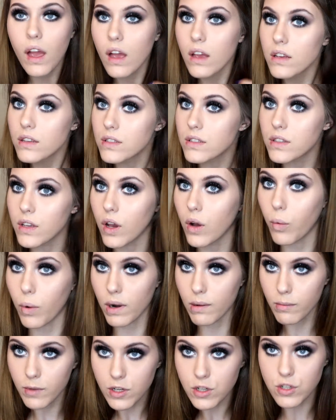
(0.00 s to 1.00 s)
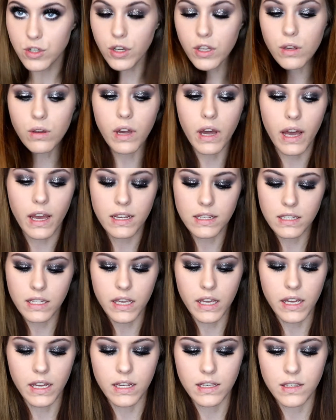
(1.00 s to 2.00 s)
So what I'm going to show you guys
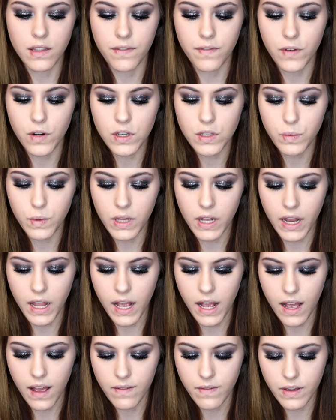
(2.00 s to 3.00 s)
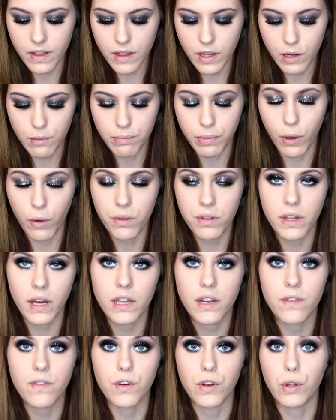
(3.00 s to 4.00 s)
is the first one that I have. They're both kind
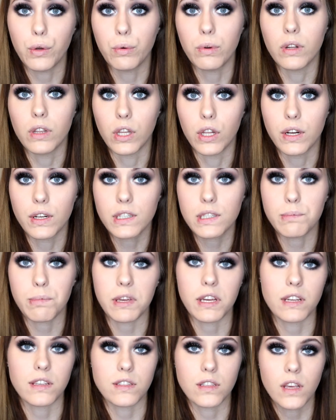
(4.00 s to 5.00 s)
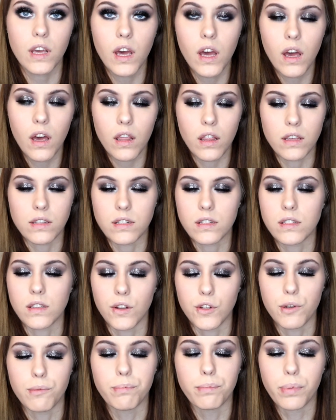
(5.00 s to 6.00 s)
of nude looks because this is
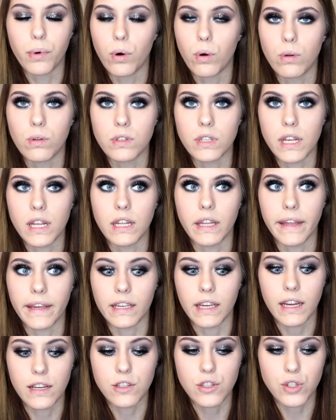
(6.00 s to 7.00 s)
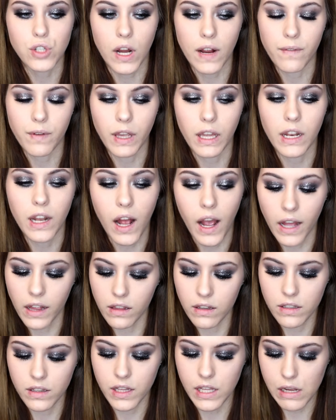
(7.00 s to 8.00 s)
such a bold and like extravagant eye
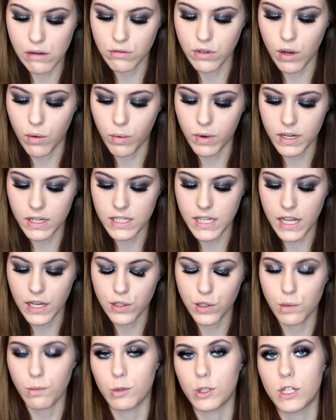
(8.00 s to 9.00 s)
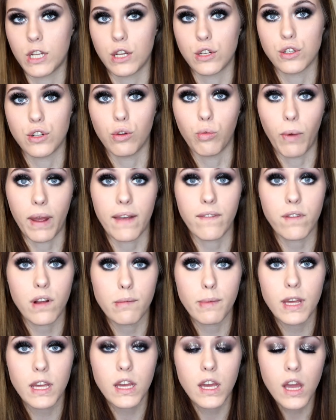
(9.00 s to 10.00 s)
look that you don't want to take too much attention away
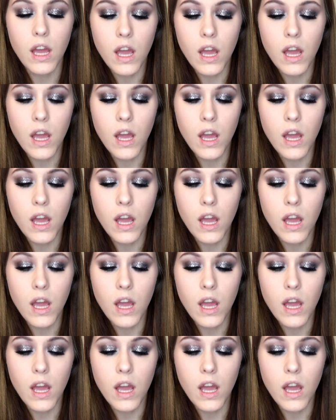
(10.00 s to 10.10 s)
from it.